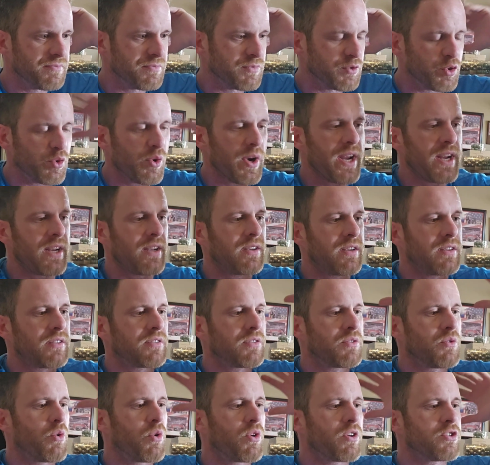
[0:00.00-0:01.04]
drink
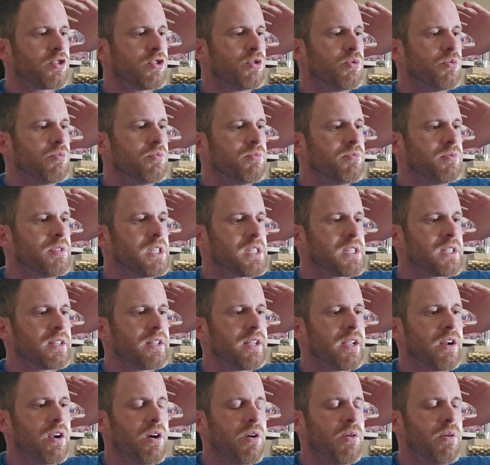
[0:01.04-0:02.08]
or to just,
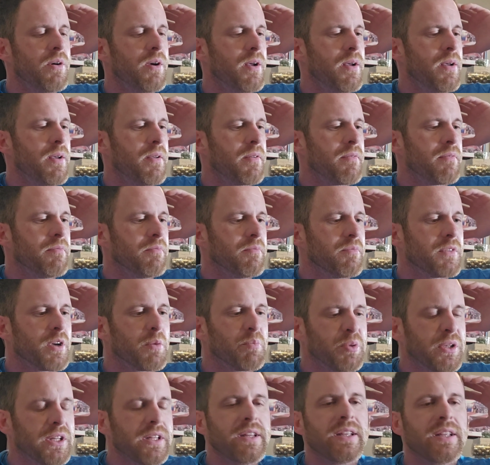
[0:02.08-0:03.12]
you know,
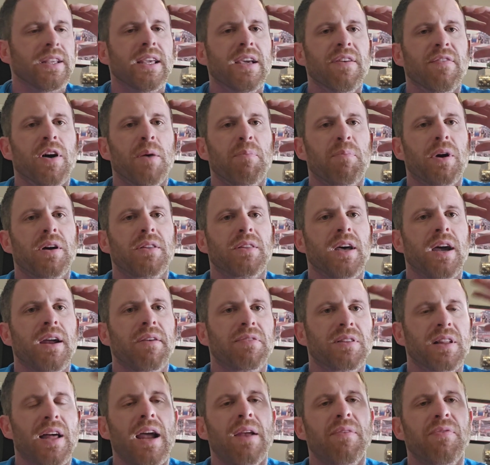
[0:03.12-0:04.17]
completely give up on
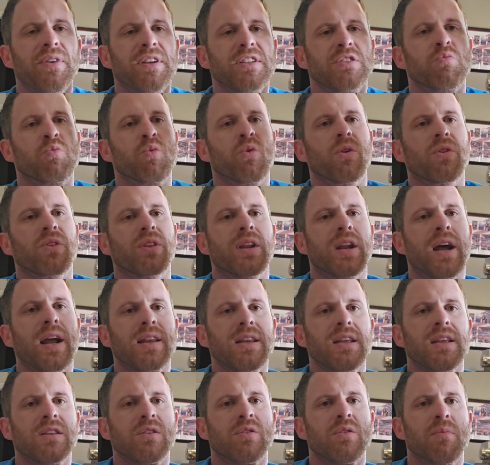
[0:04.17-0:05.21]
life. Life is worth it. I
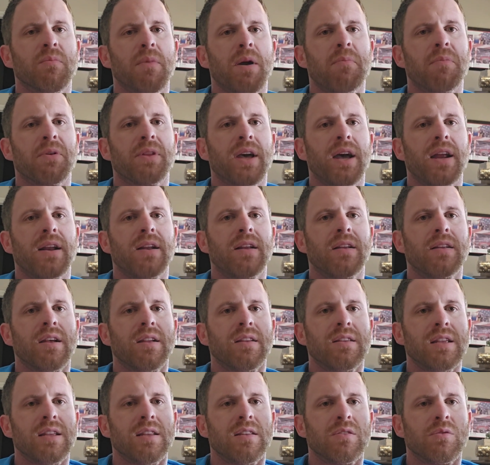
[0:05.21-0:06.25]
need to remember that, and I
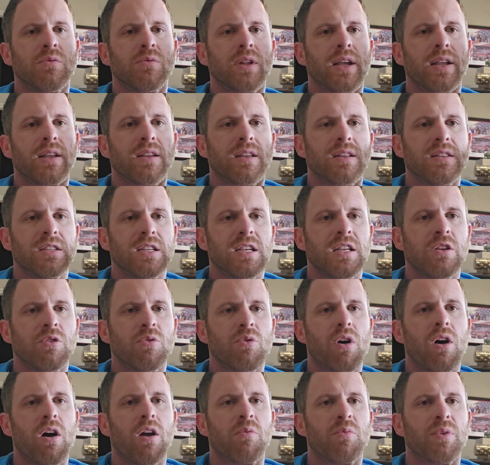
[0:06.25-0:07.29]
need to like
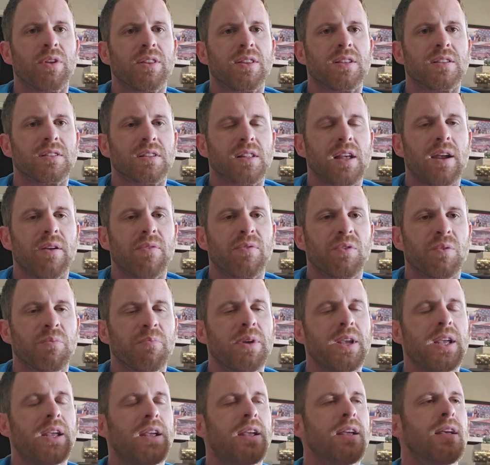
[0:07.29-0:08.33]
continue on with this life for
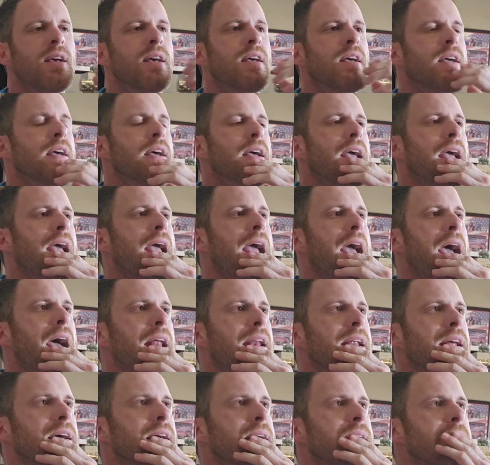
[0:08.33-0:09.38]
me.
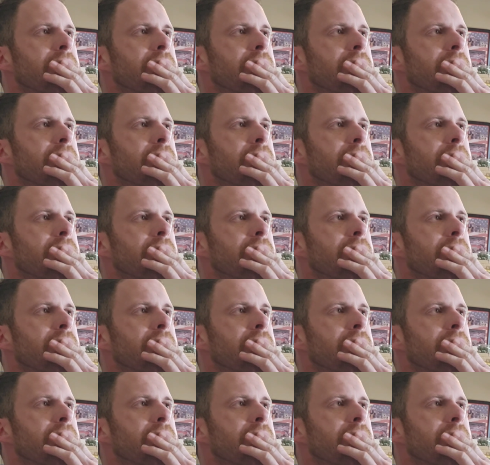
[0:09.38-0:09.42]
And